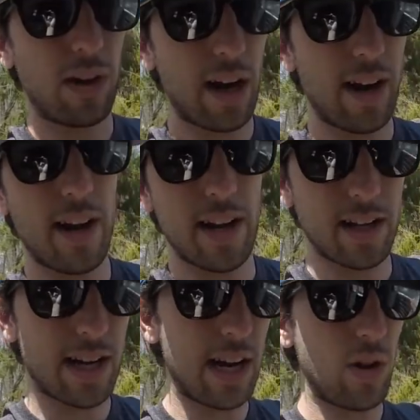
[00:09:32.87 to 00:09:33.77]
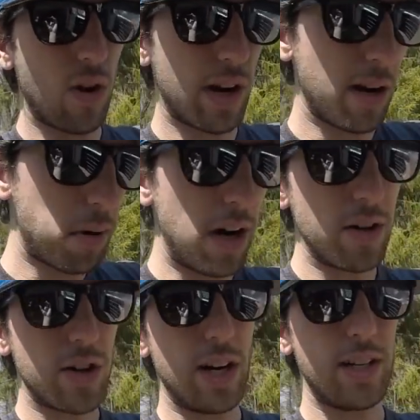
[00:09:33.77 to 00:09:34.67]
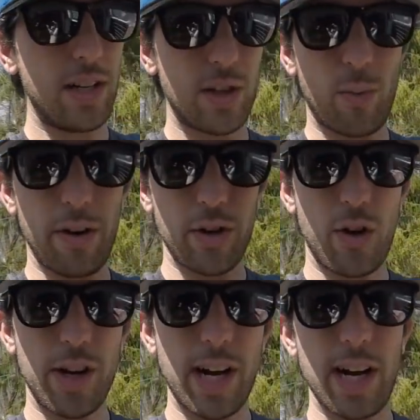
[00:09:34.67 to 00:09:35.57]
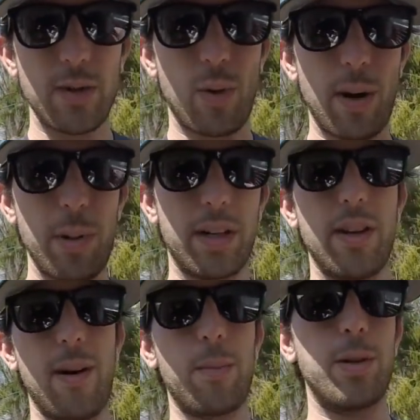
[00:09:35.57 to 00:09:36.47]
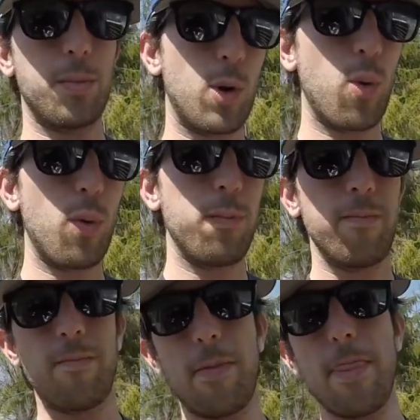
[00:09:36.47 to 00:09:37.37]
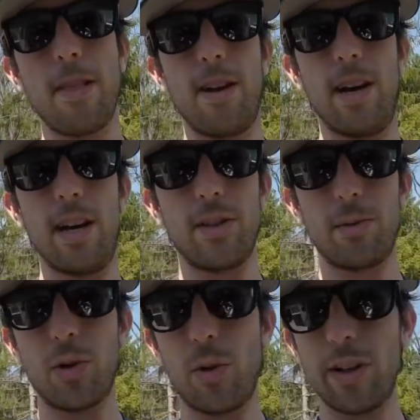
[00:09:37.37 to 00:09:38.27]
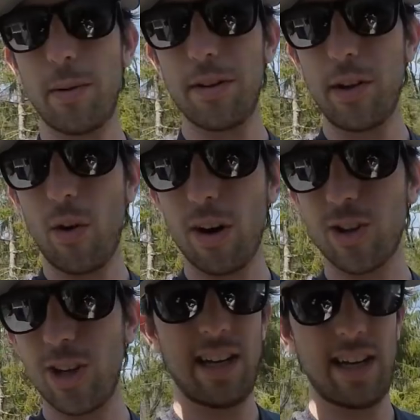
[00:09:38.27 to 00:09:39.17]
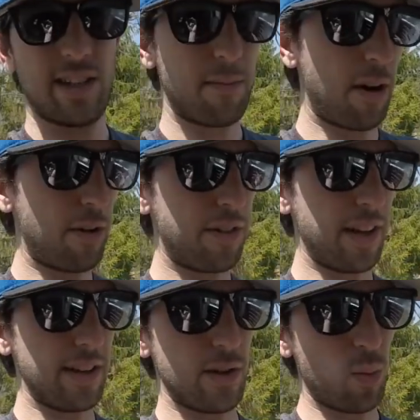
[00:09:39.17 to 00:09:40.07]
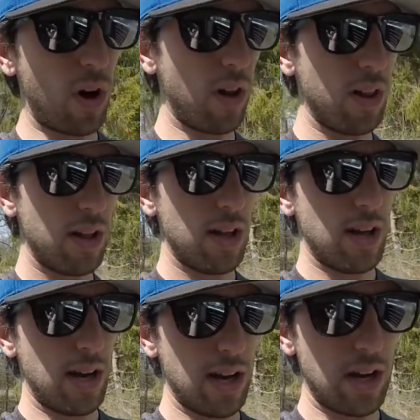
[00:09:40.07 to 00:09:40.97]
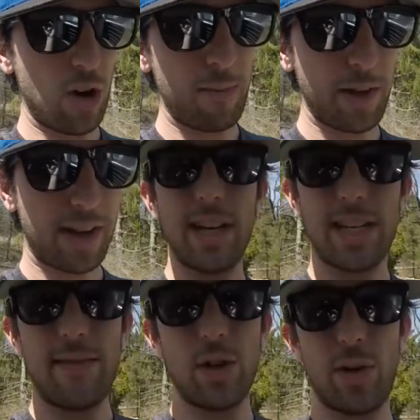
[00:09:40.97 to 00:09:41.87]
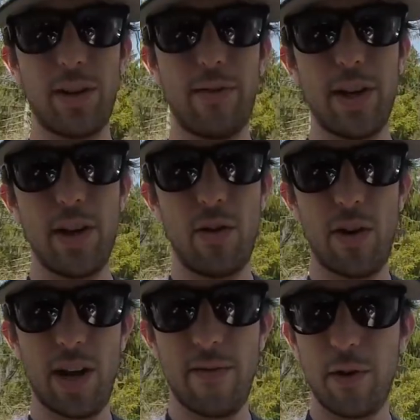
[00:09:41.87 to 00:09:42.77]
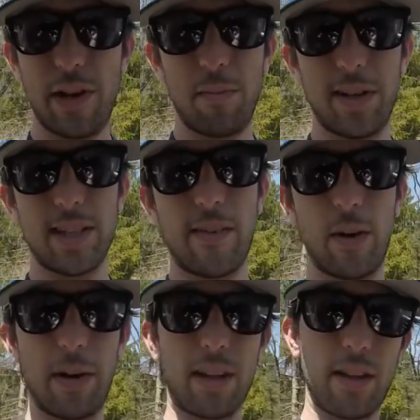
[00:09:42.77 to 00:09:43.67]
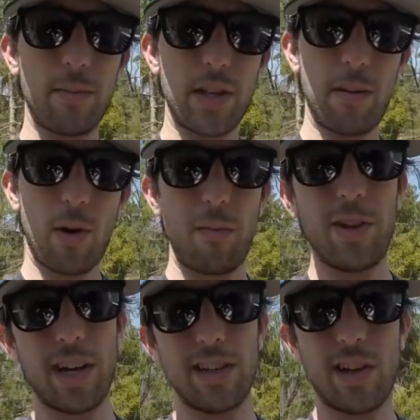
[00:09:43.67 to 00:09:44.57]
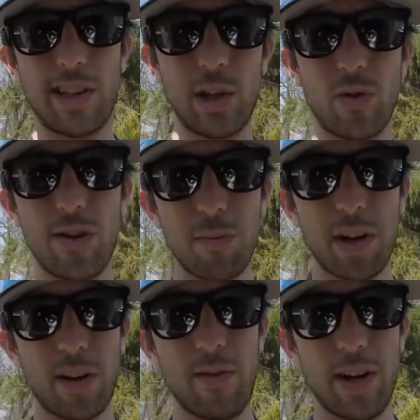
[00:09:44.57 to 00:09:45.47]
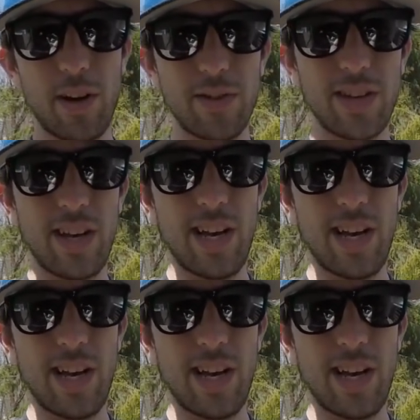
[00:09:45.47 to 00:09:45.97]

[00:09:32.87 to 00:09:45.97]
kind of ending's kind of long, I apologize. I just want to show you guys what I picked up, some cool, some stories about the auction, and some other things as well. Hopefully you guys have enjoyed the video, and if you did, please give it a big thumbs up. Hopefully you guys like these treasure picking videos,